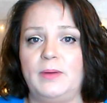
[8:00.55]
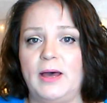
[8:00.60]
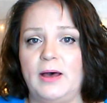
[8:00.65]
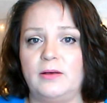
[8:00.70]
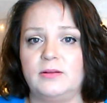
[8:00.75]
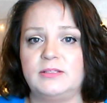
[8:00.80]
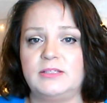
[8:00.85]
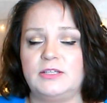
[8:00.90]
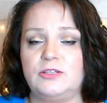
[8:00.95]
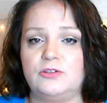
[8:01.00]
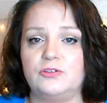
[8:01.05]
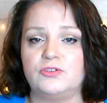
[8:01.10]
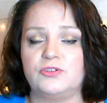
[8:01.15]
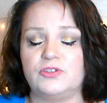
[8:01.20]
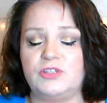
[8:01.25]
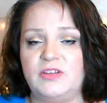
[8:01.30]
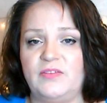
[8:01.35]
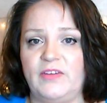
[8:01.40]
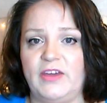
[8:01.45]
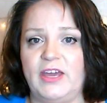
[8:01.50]
belt, in your
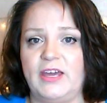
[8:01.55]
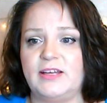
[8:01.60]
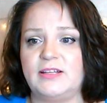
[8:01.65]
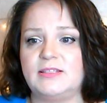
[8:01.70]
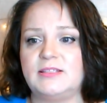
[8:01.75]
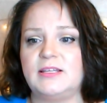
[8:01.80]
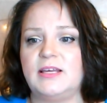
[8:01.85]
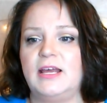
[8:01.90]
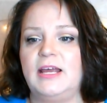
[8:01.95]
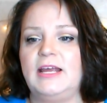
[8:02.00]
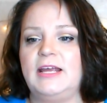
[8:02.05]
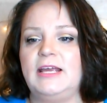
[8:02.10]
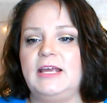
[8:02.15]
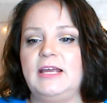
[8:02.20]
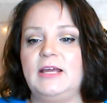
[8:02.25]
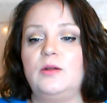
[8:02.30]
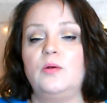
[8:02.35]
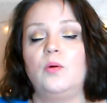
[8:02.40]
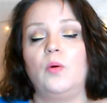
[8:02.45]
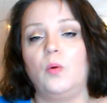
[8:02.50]
certificates,
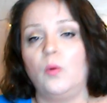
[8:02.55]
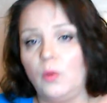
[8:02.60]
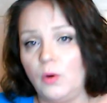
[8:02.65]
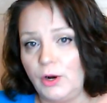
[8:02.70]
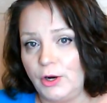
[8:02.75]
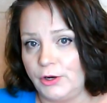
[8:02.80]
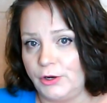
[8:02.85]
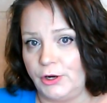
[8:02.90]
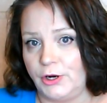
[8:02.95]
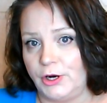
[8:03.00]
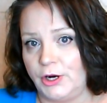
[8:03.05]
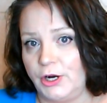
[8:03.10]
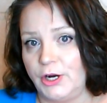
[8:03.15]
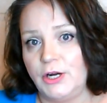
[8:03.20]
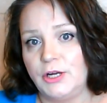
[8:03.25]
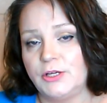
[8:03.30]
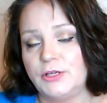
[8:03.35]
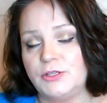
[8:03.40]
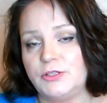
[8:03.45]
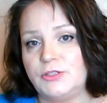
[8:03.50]
in
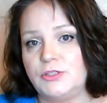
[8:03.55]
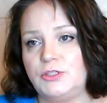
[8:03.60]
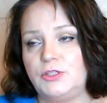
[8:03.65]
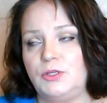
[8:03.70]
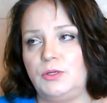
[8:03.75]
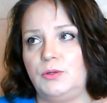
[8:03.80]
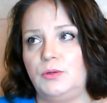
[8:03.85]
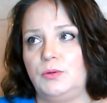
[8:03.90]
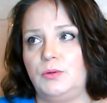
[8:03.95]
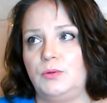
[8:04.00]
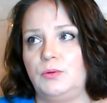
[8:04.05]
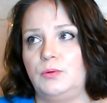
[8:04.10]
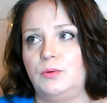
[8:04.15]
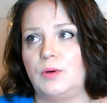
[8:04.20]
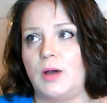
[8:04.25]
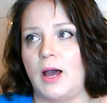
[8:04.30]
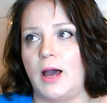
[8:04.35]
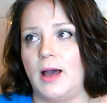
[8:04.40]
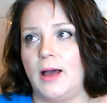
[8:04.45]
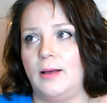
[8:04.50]
order
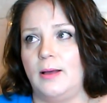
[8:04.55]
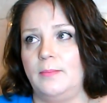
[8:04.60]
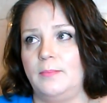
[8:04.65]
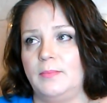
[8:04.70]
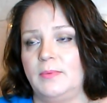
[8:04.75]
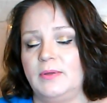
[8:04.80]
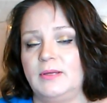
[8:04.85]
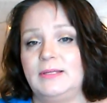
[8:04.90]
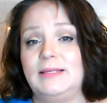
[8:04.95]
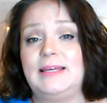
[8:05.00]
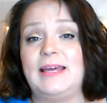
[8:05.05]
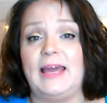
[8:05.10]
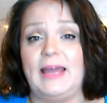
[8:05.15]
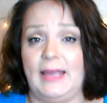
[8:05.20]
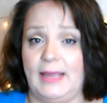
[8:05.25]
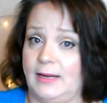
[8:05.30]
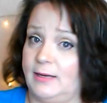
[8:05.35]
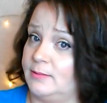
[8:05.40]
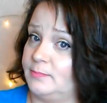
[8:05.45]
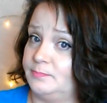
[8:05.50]
to
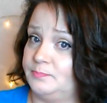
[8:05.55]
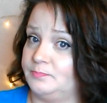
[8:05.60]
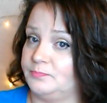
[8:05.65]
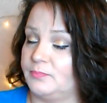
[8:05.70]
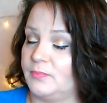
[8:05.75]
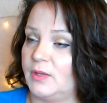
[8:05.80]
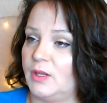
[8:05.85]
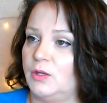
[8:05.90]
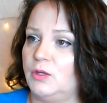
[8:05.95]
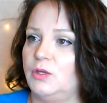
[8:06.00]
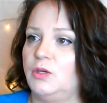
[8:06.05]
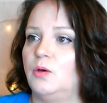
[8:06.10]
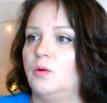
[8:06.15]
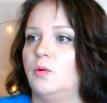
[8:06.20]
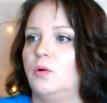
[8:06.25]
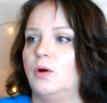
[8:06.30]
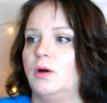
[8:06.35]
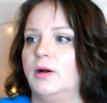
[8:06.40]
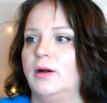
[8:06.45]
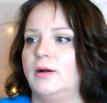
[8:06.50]
gain
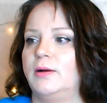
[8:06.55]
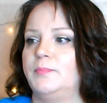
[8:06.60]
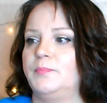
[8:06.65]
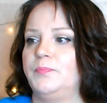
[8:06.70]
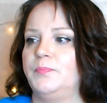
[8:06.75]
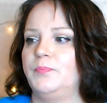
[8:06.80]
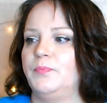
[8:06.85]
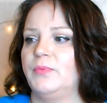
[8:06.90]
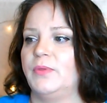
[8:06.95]
your